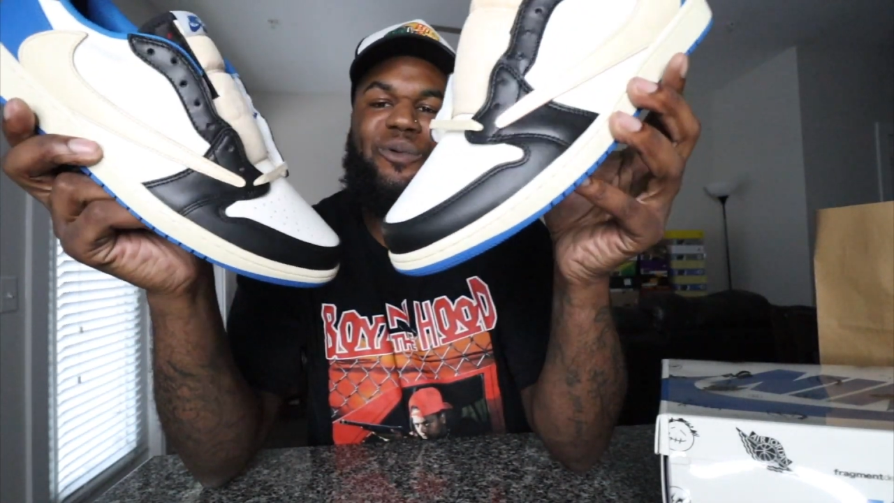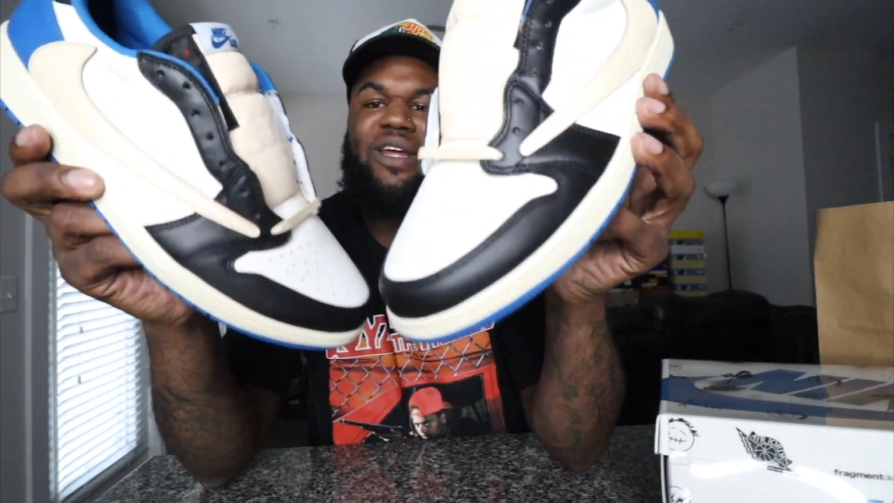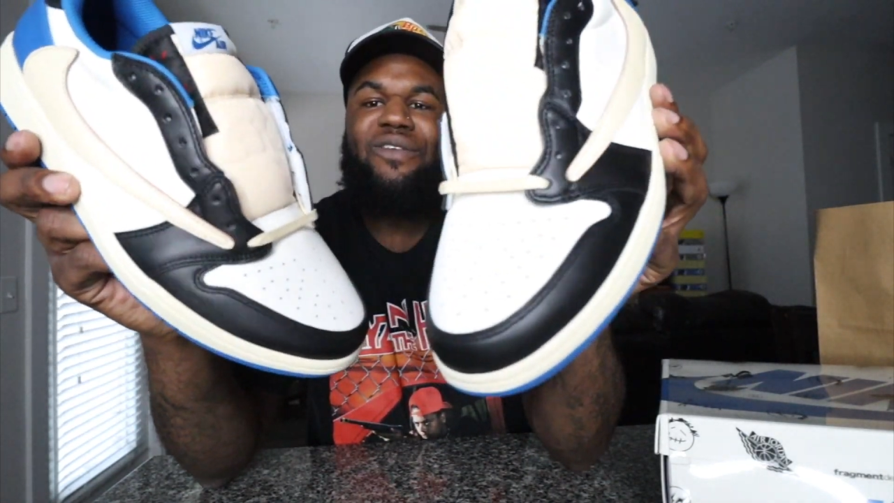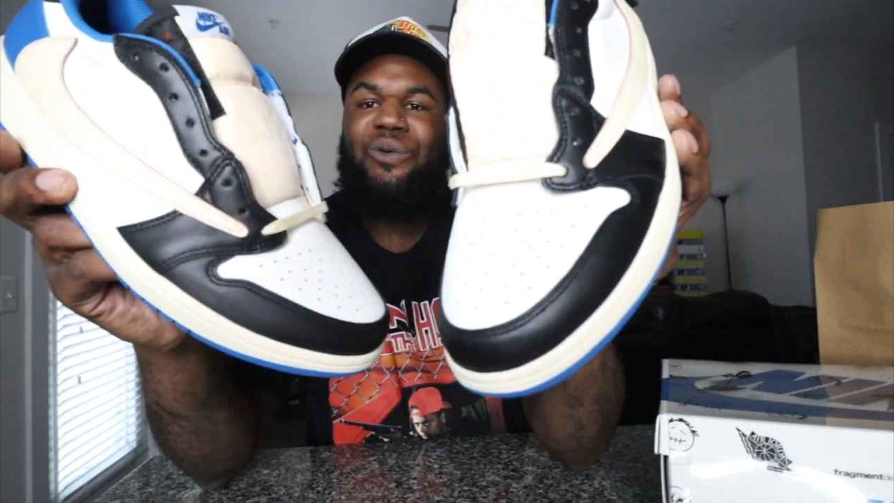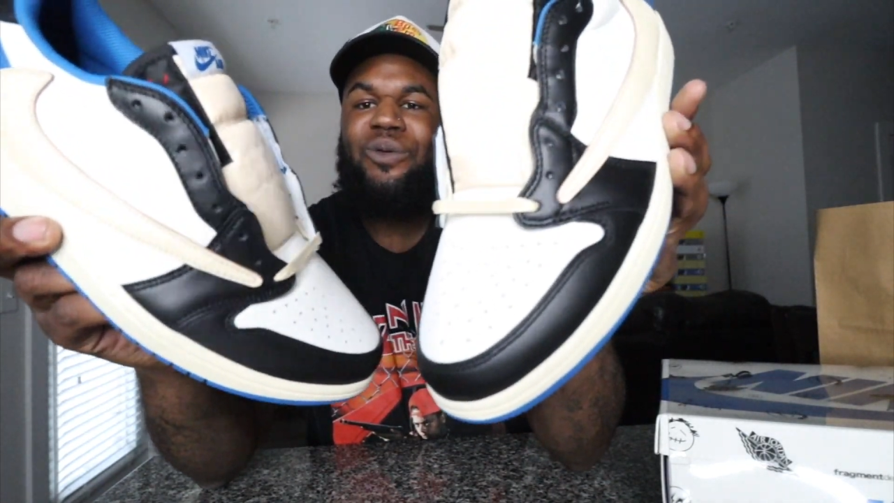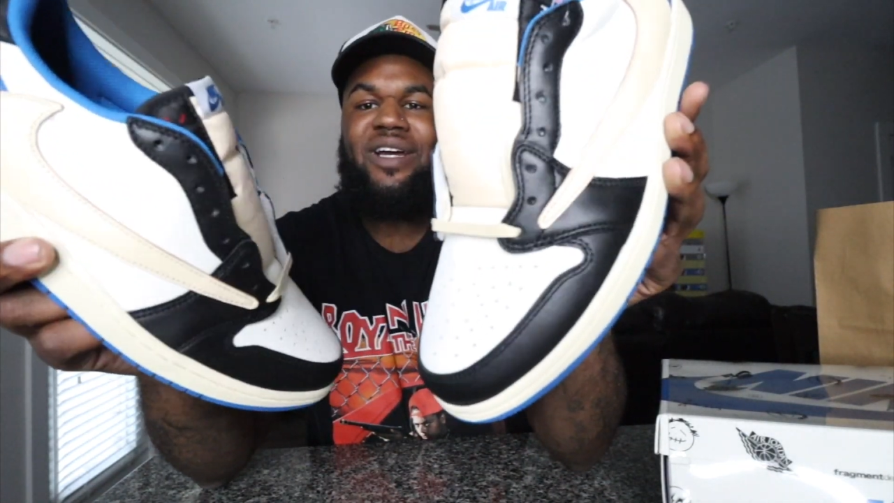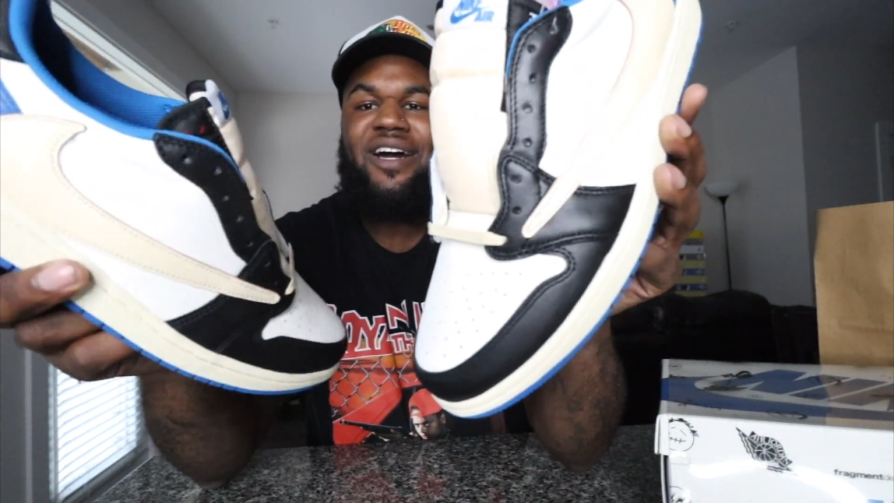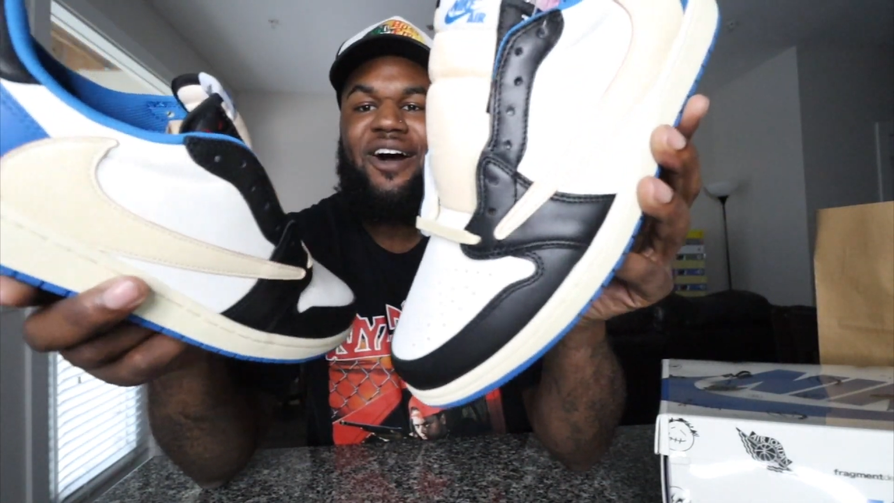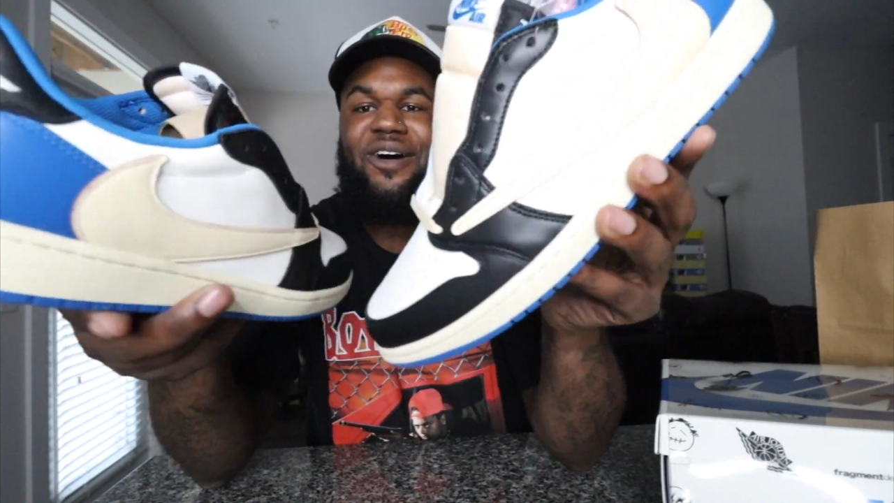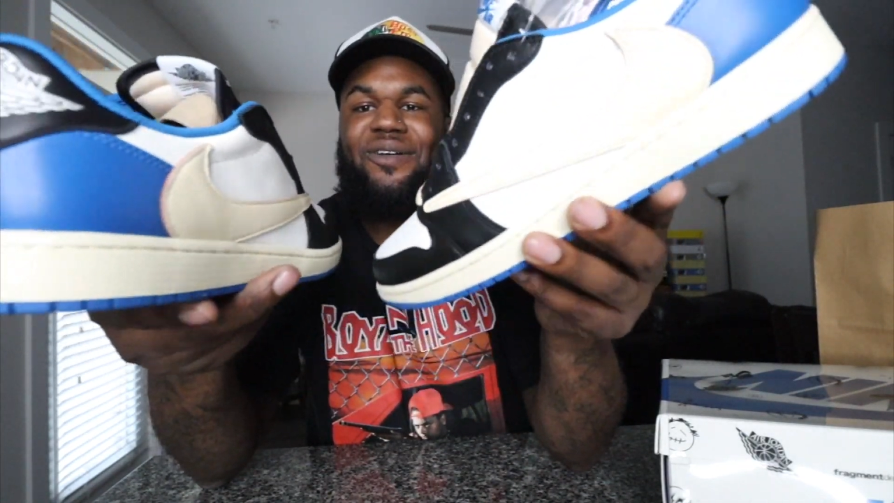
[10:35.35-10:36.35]
whatever you want to
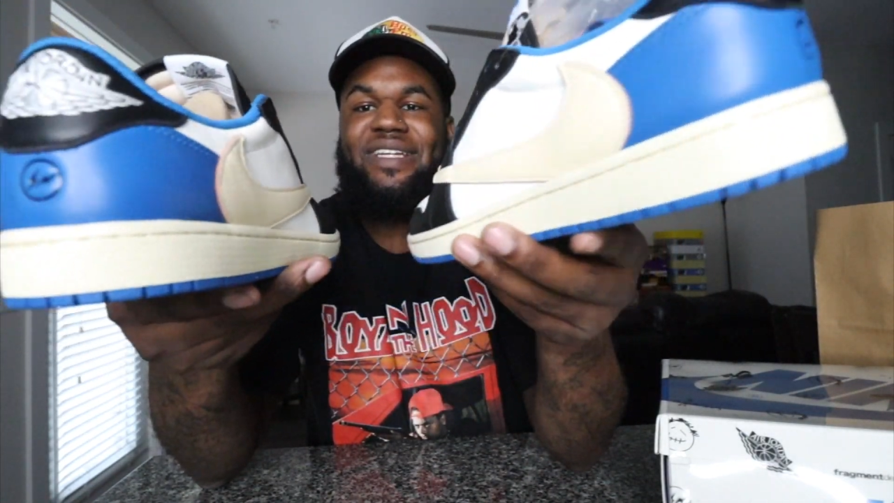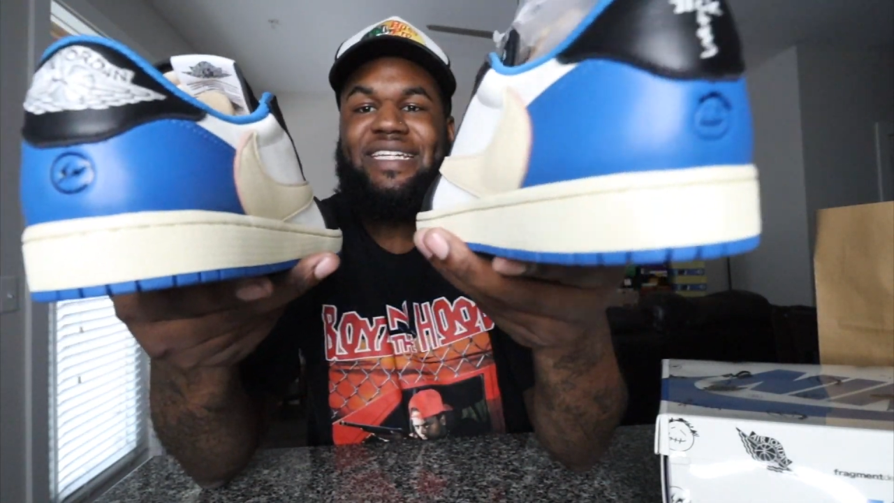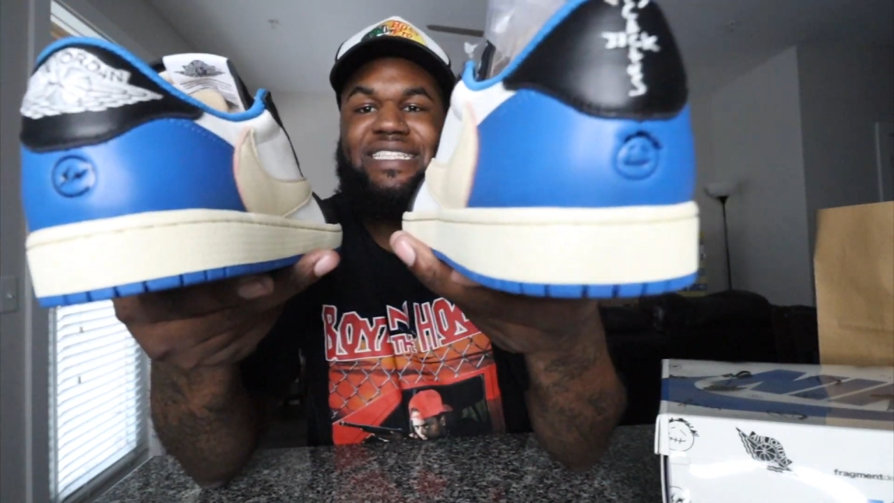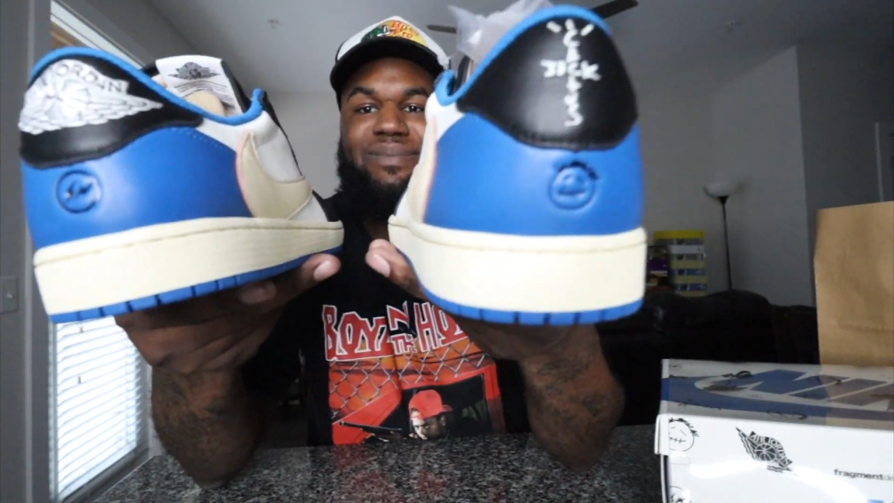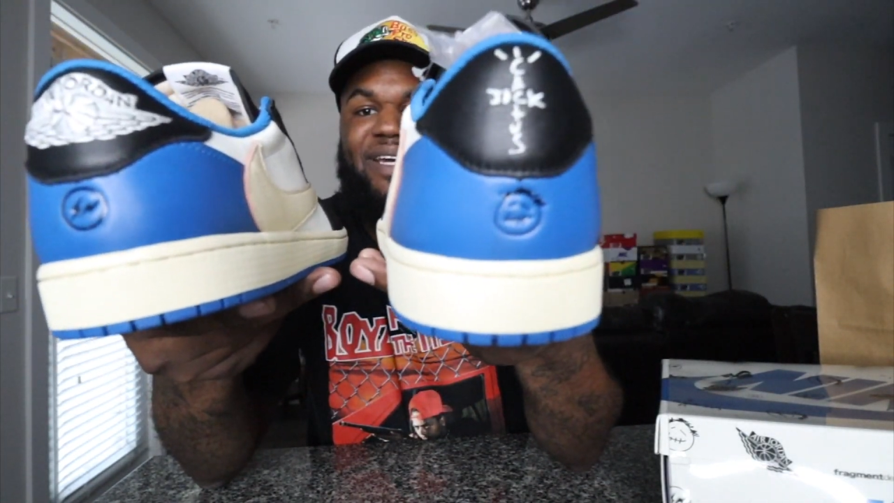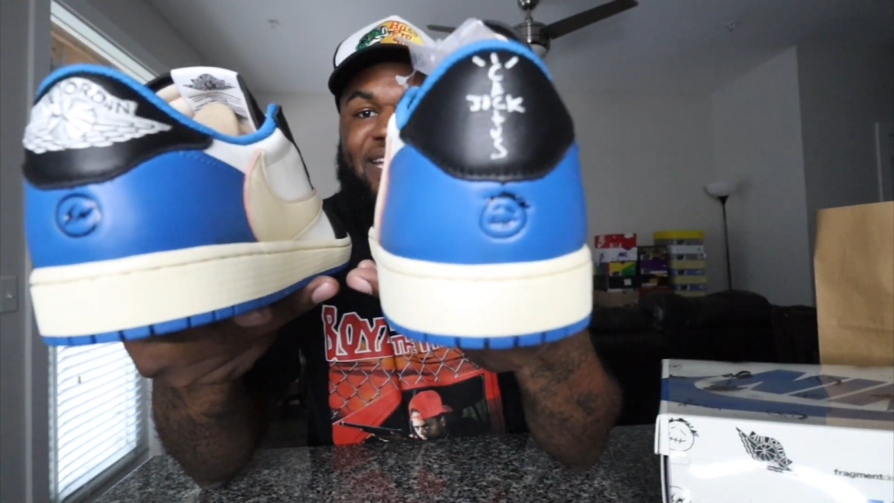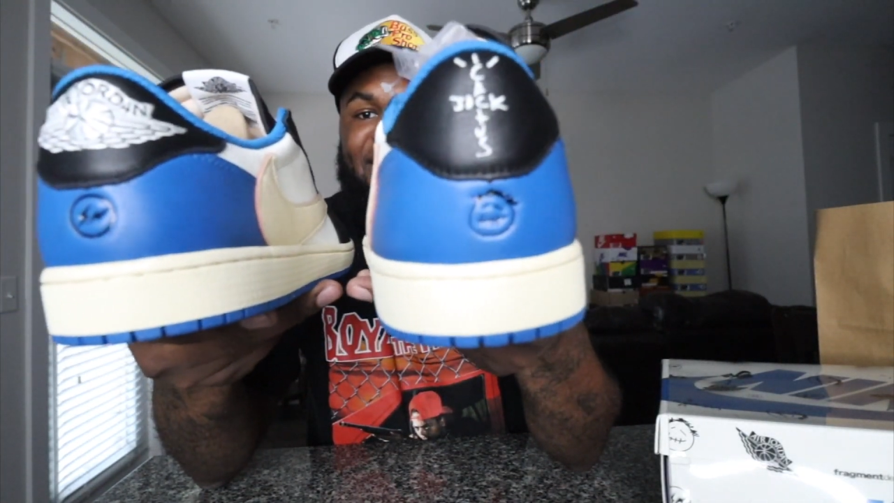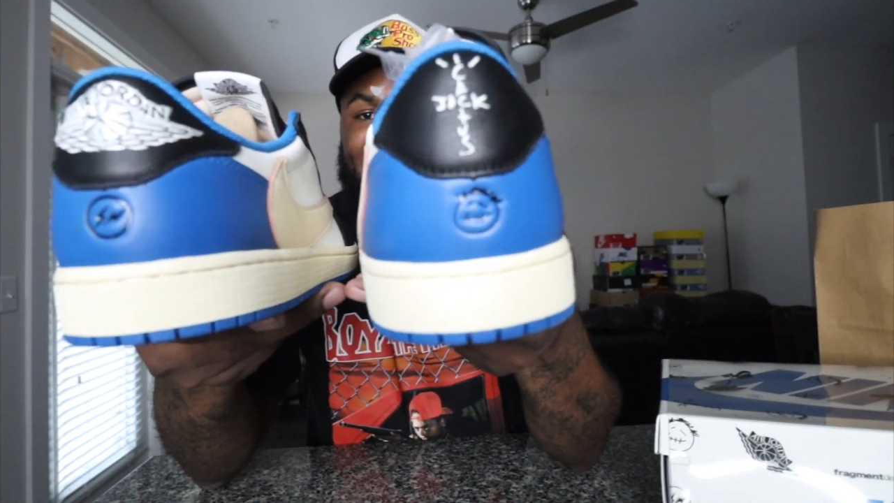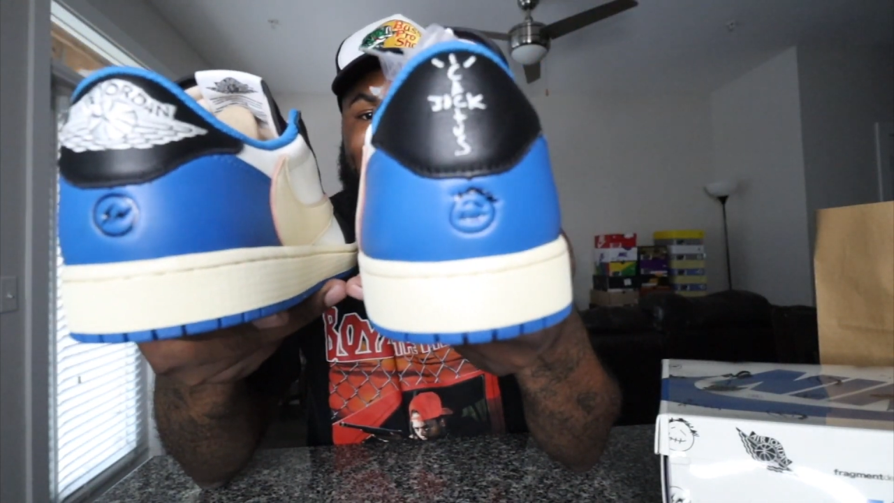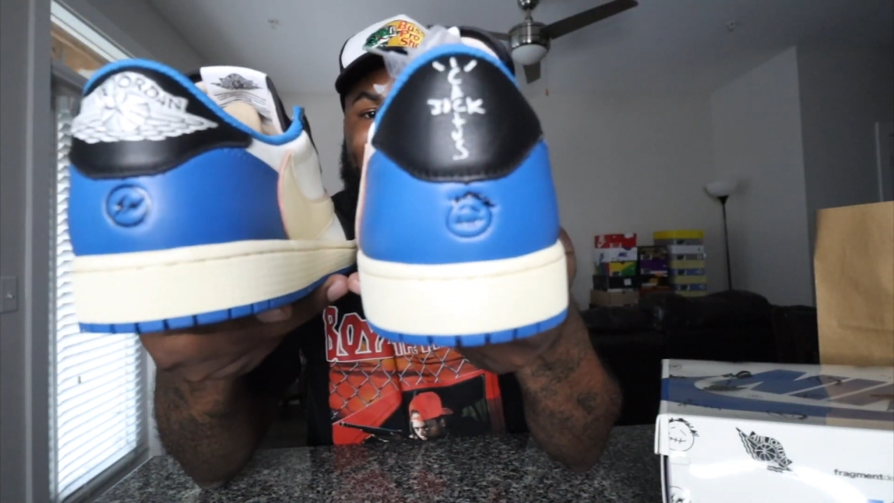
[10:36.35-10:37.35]
call these, man,